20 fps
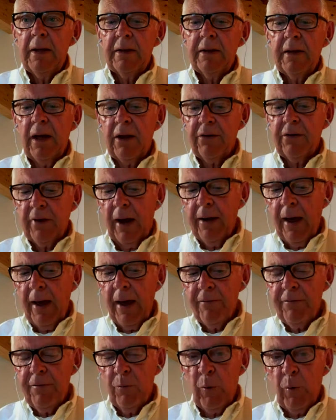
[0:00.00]
Yes, I
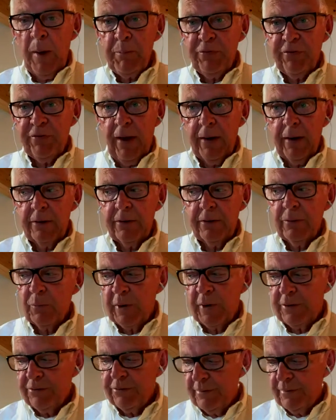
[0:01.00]
have a website
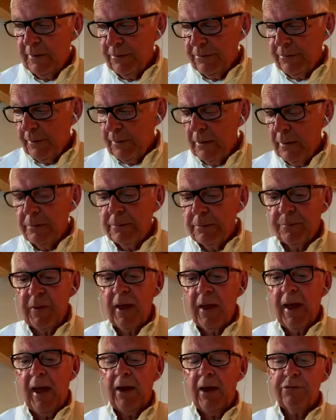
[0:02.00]
which is
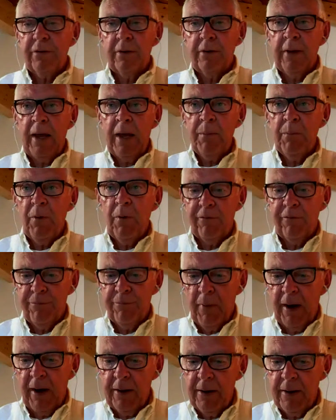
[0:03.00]
has the name of
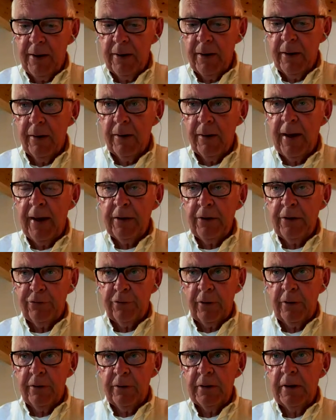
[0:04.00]
my
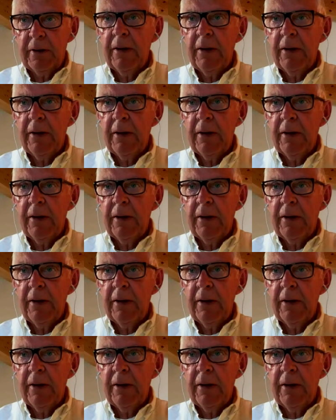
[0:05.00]
editor.